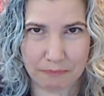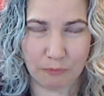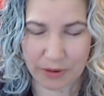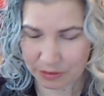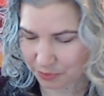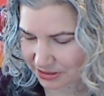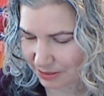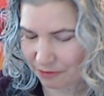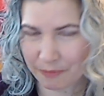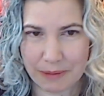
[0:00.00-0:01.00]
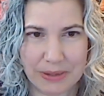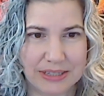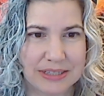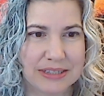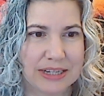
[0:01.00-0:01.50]
with some of my
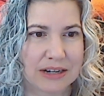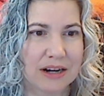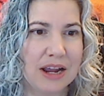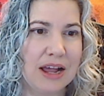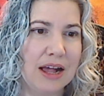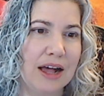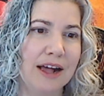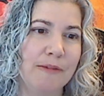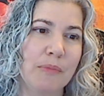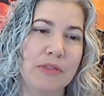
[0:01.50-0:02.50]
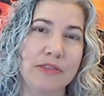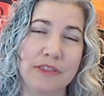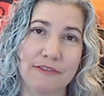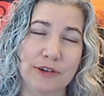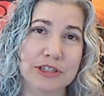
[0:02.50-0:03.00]
pieces here.
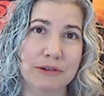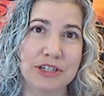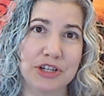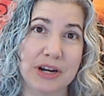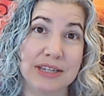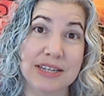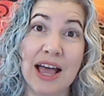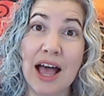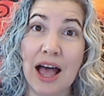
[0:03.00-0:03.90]
The first question is,